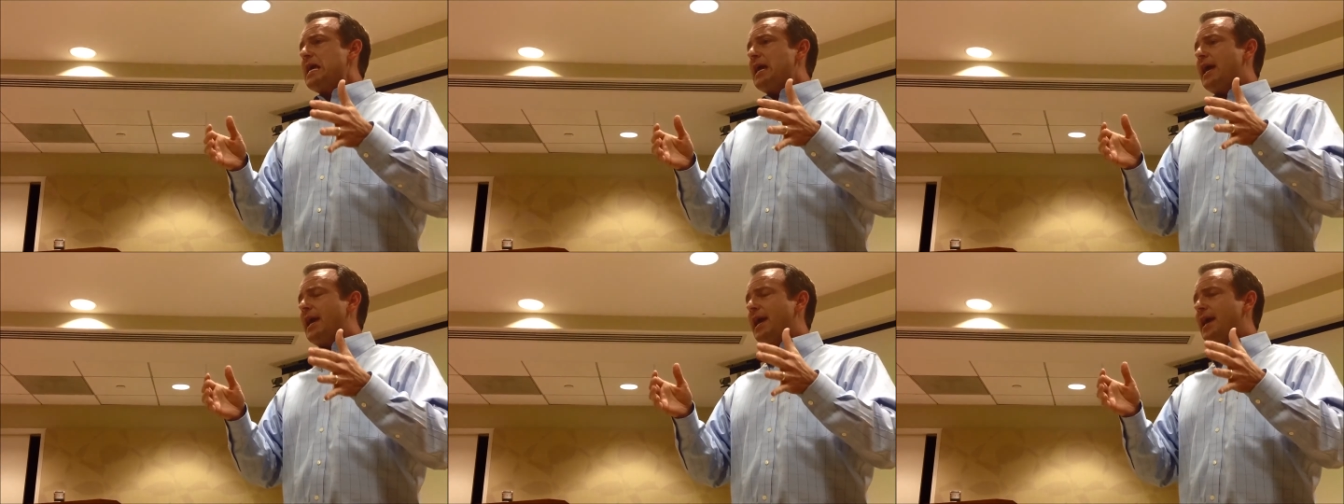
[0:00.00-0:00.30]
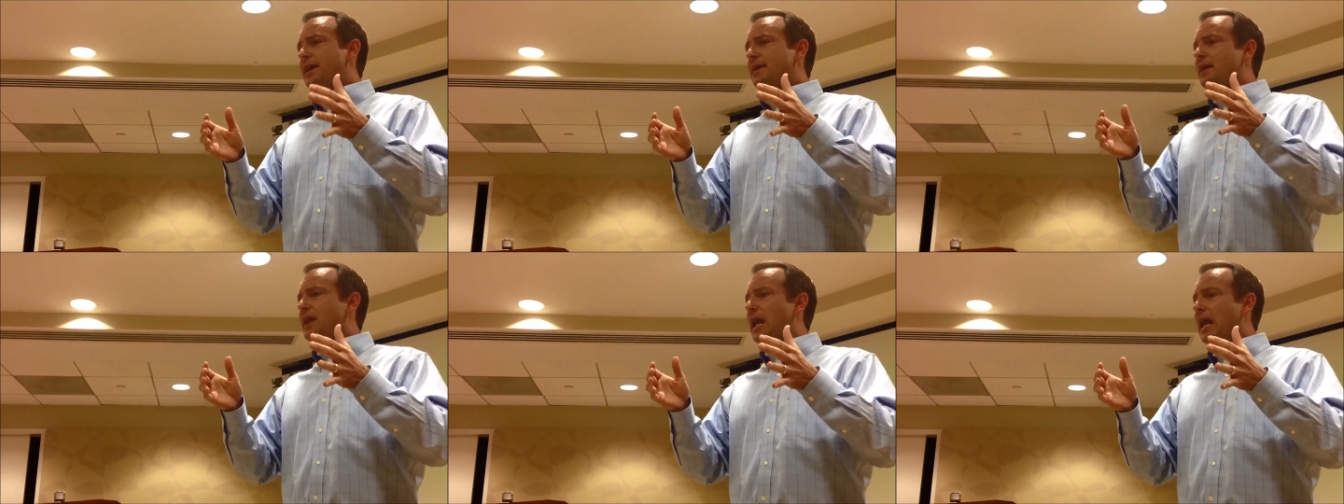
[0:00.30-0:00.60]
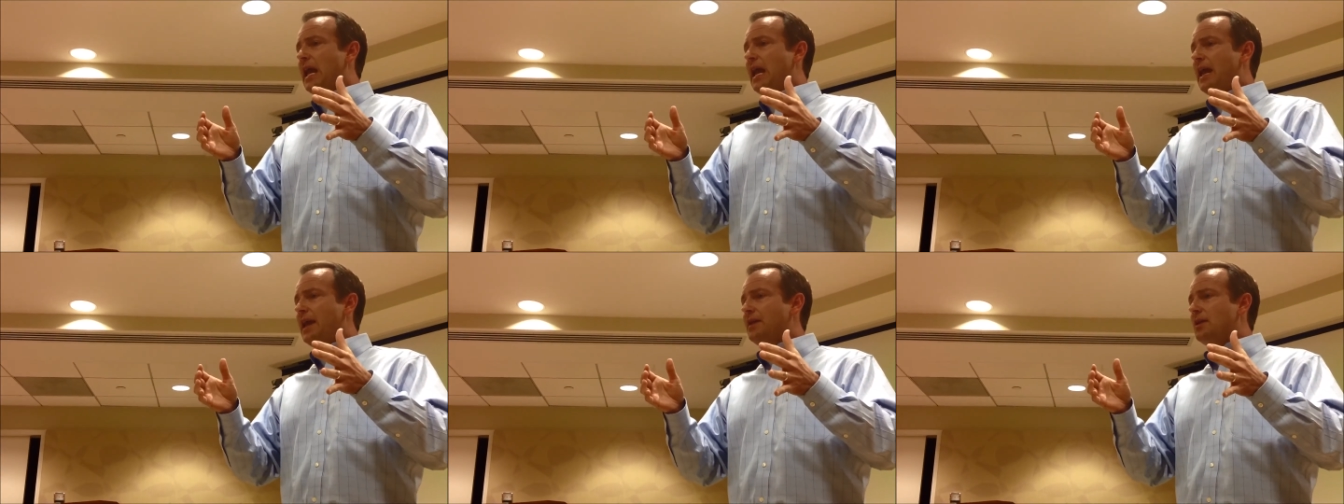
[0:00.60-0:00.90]

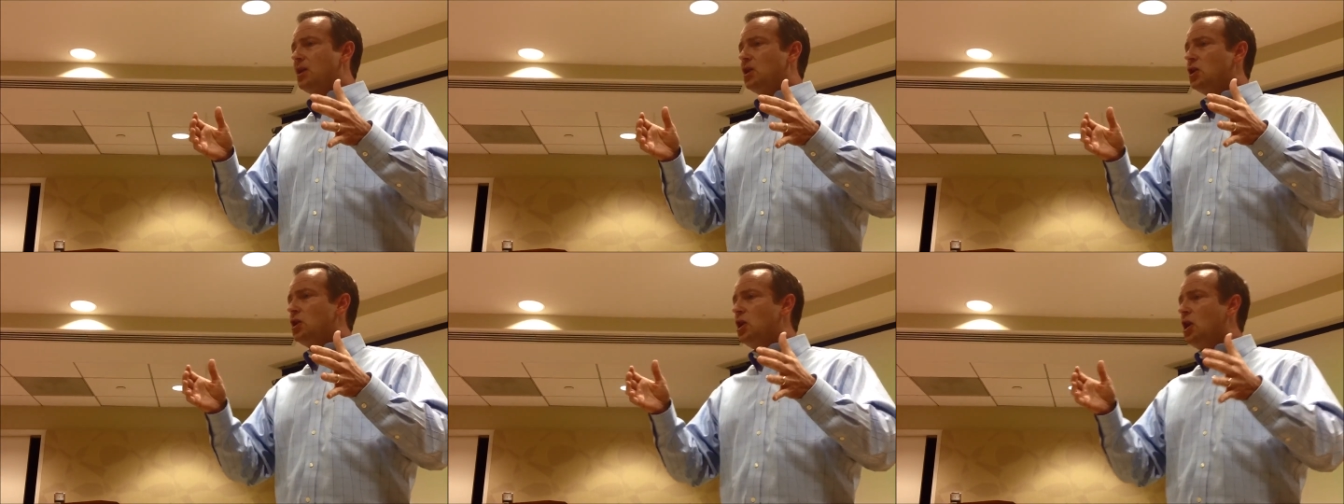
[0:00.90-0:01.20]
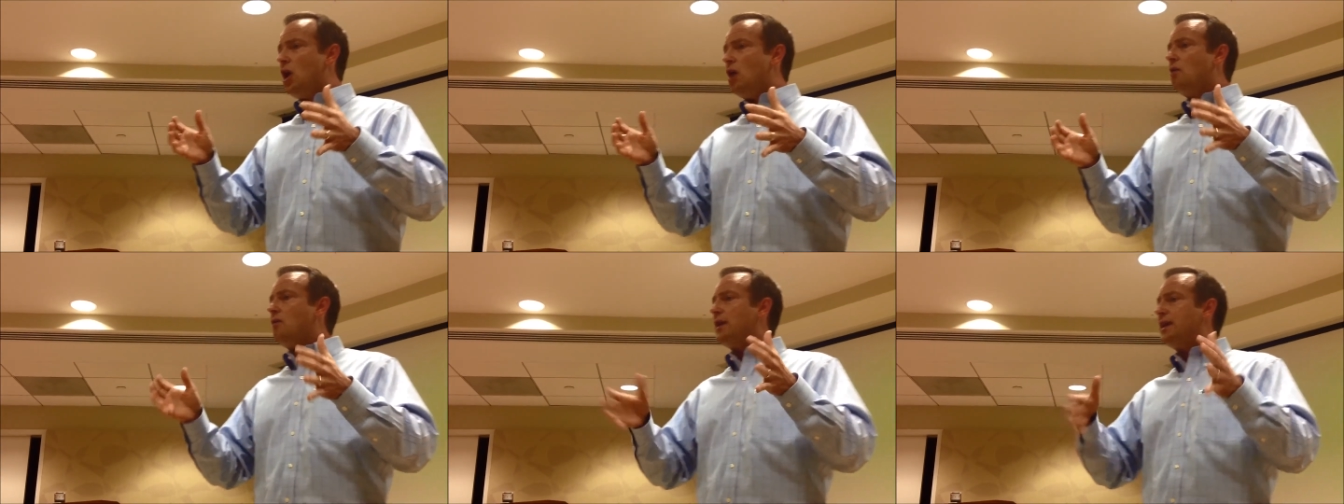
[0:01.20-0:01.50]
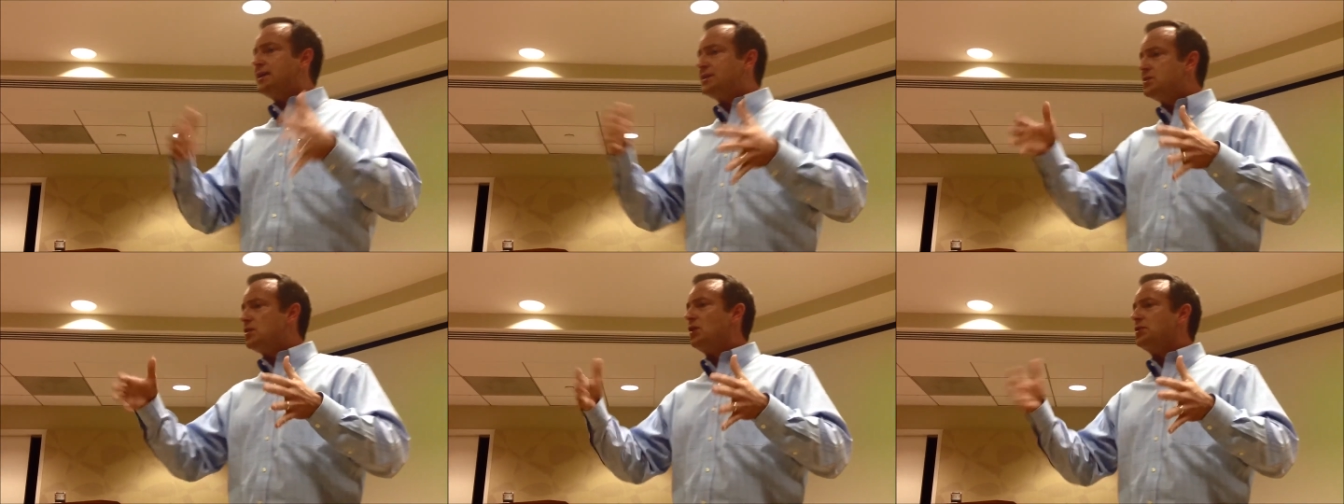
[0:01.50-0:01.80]
And you know,
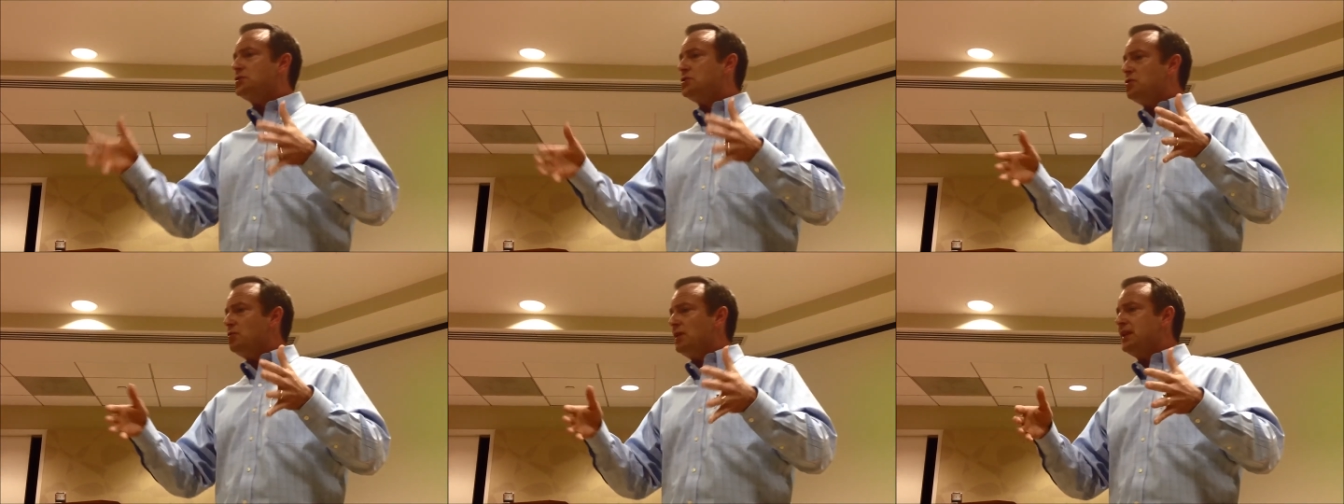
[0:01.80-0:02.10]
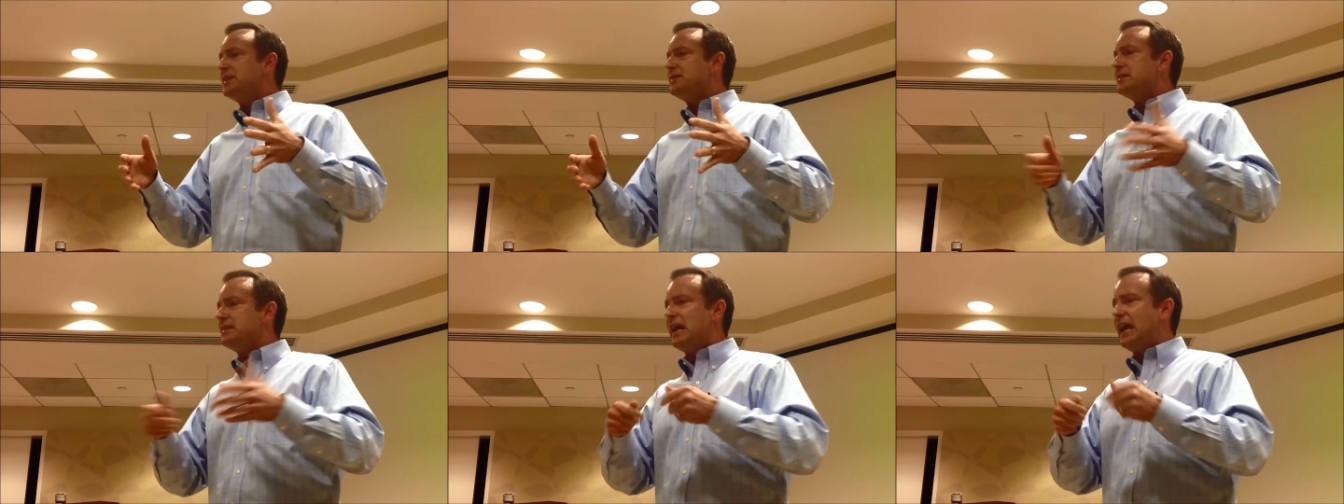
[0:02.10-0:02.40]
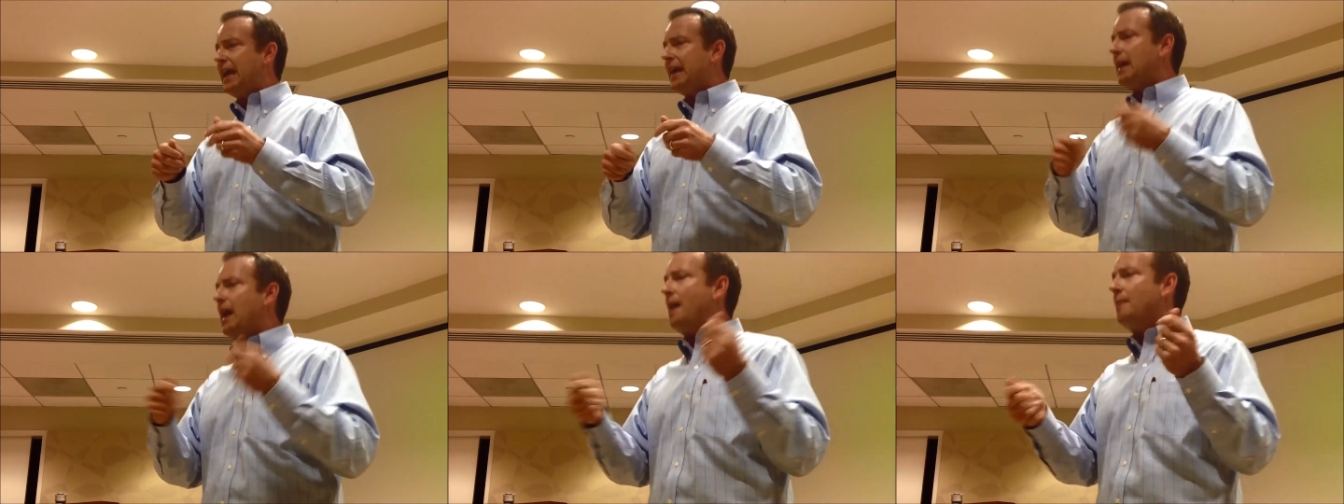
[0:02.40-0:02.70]
he starts doing his thing.